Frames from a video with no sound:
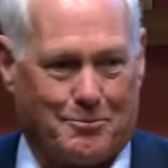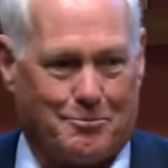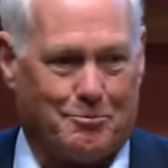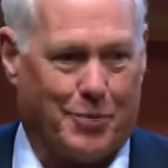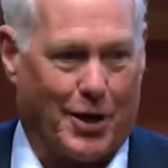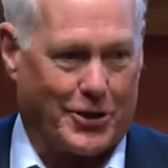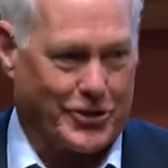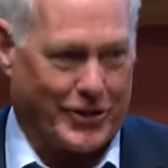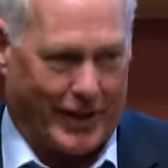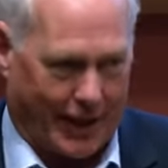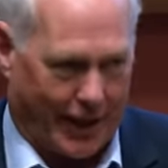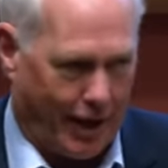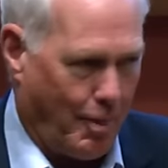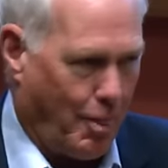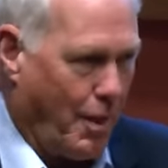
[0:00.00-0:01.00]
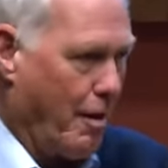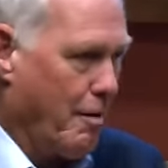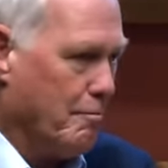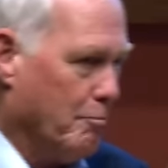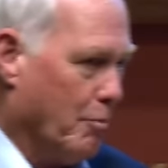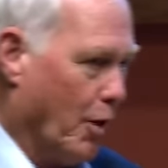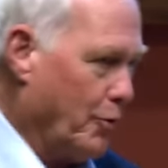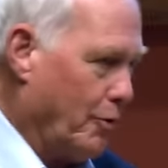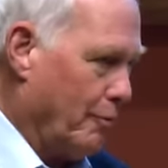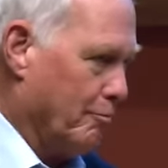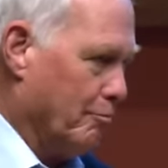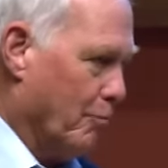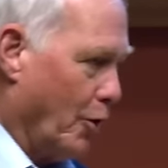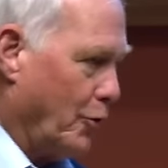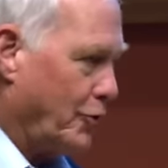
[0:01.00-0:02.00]
budgeting. Mo
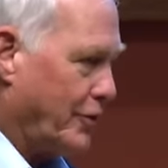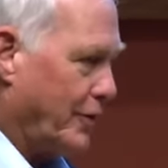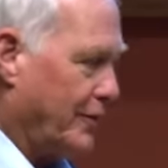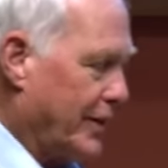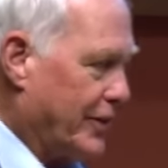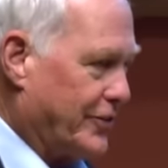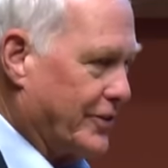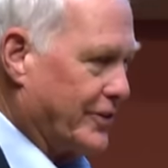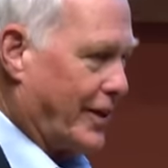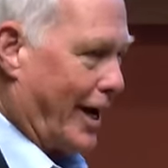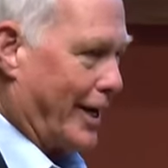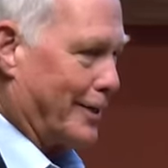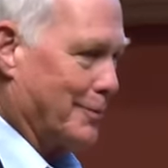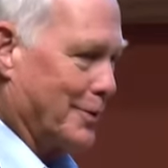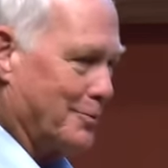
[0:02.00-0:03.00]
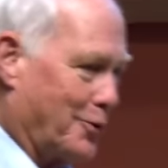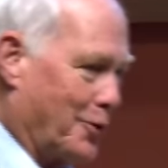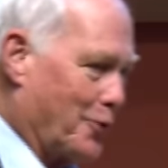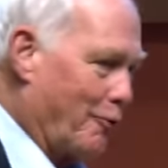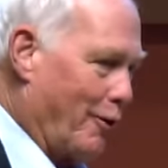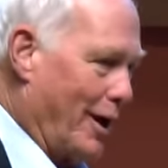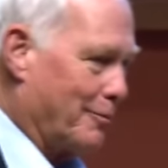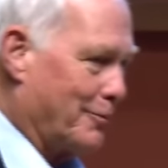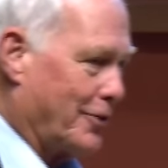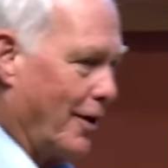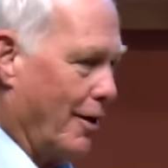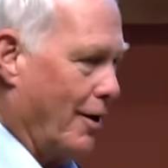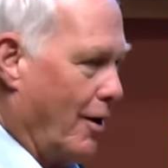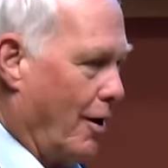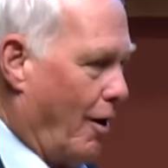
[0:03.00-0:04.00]
most of these entitlement programs
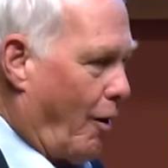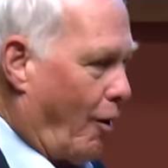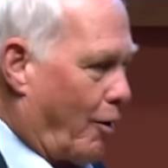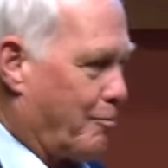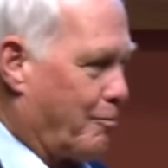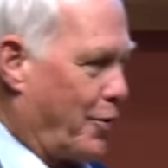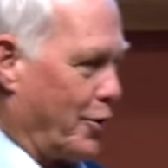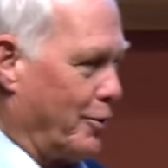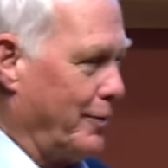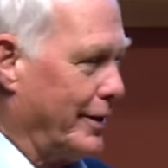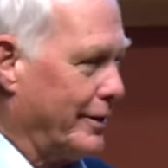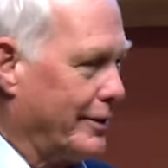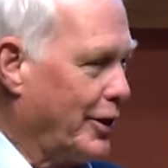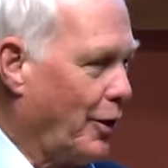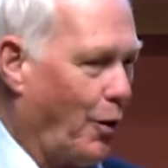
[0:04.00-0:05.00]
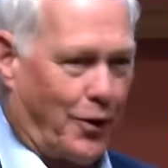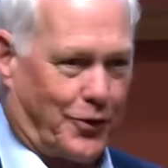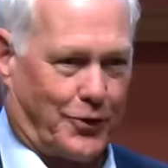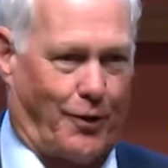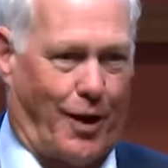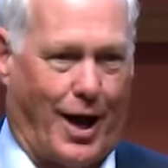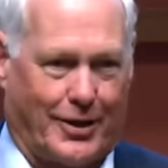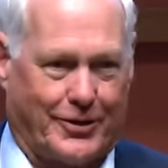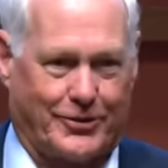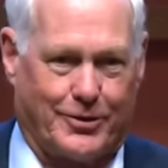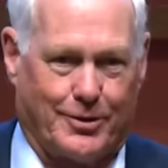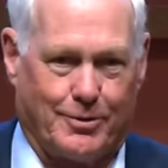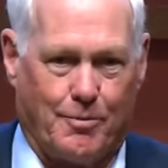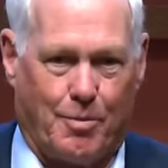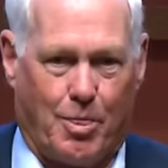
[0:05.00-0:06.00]
are permanently authorized
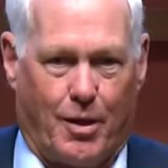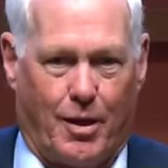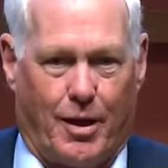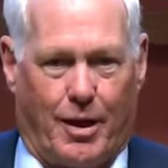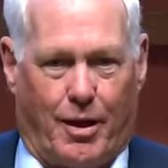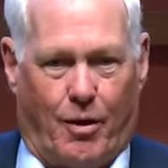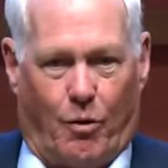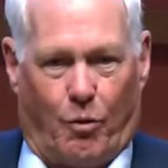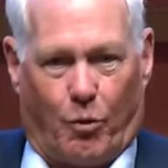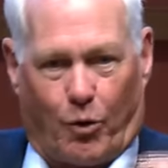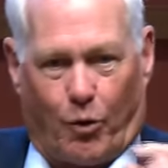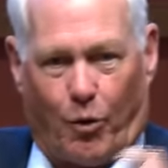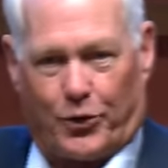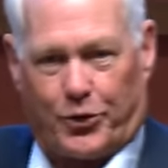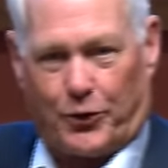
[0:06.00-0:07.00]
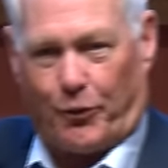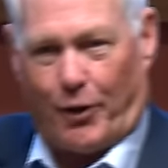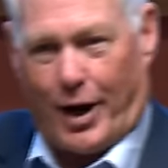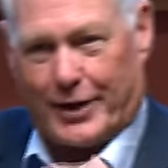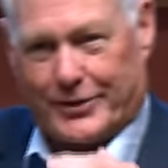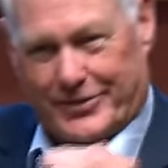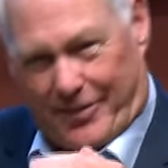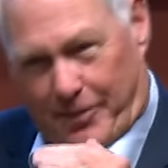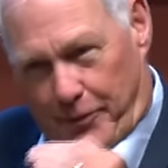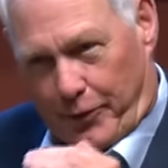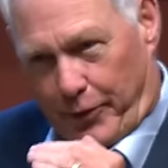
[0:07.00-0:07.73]
or authorized for